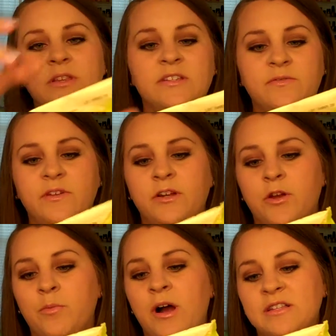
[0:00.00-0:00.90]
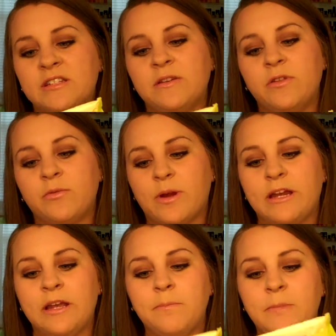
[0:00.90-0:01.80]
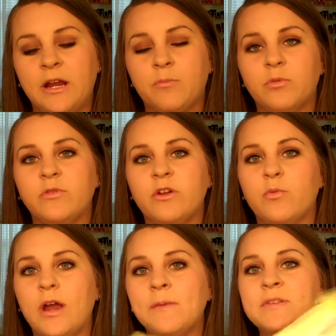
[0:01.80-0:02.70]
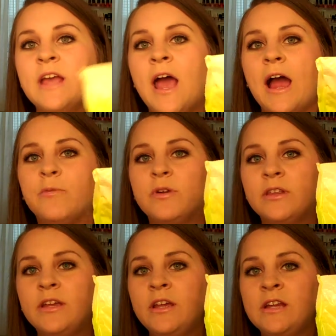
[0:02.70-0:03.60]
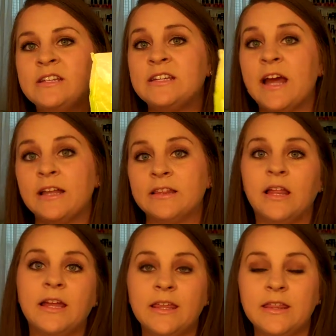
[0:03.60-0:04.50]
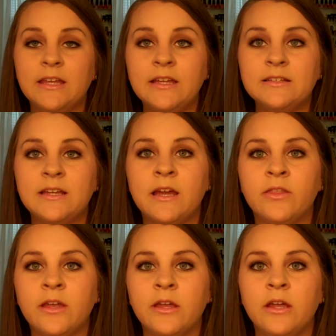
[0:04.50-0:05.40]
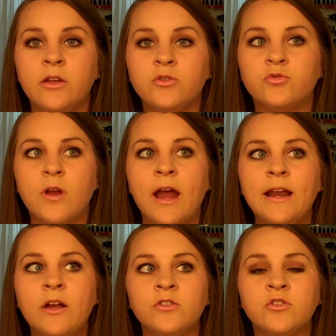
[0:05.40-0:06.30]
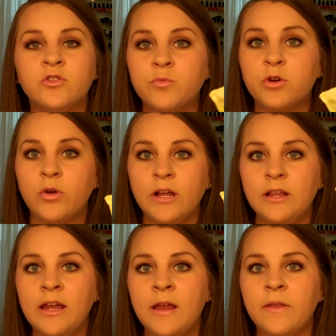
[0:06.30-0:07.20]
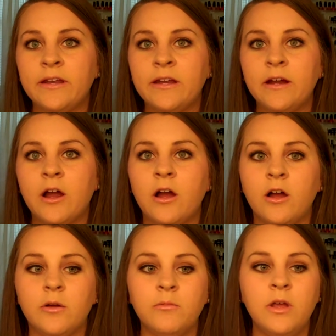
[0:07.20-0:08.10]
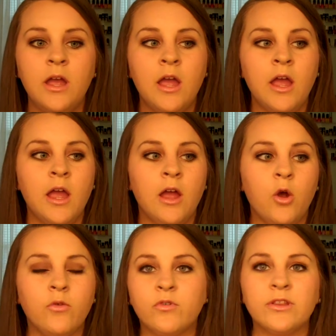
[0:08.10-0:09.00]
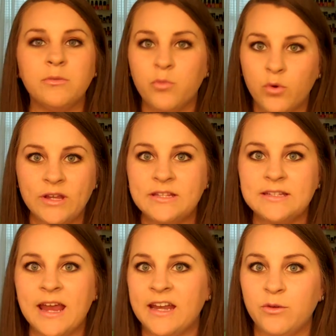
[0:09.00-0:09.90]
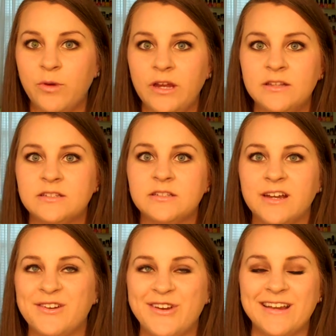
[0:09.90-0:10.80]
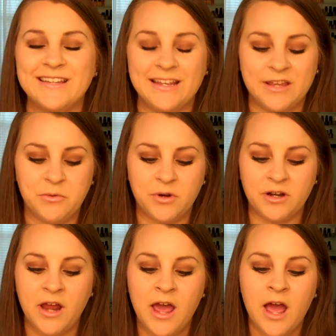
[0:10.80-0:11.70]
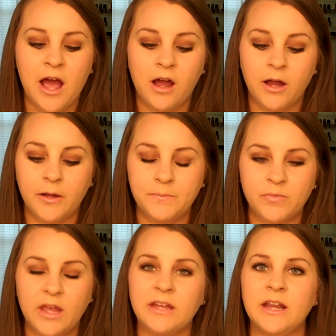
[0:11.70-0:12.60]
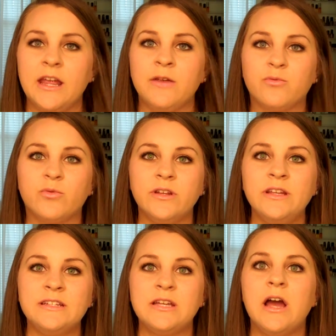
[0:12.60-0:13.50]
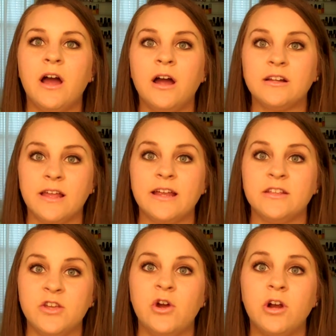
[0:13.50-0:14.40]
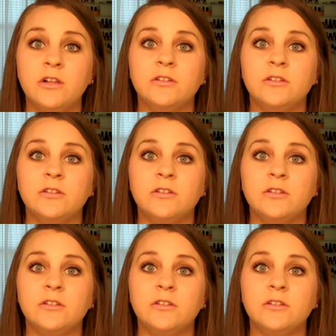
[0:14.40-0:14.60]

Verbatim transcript: these Aveeno Positively Radiant Makeup Removing Wipes. I really did not like these. They dried out super quickly and they didn't come overly moist anyways. I know you guys hate that word. Um, and it really tugged. Like, it took a